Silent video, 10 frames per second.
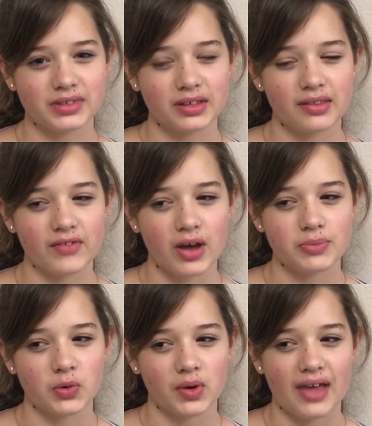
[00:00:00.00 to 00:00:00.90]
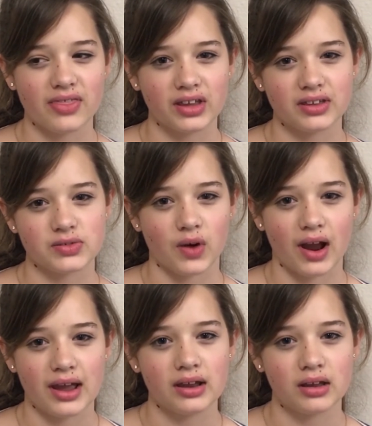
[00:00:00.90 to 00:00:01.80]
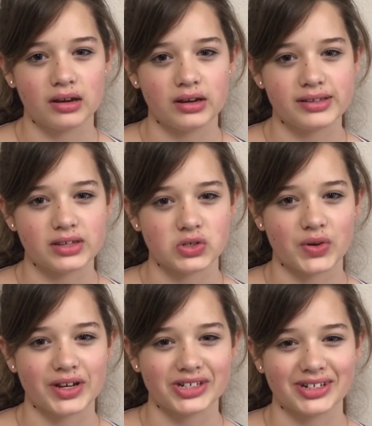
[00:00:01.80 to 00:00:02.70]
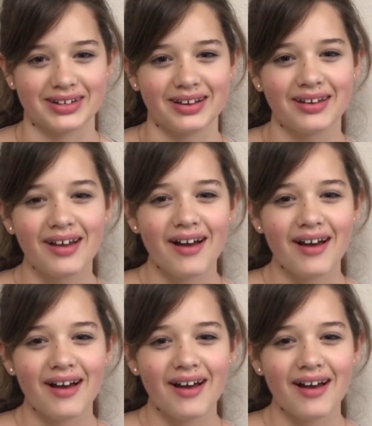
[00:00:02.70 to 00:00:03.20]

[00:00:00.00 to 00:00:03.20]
to live up to what I think is right in any situation.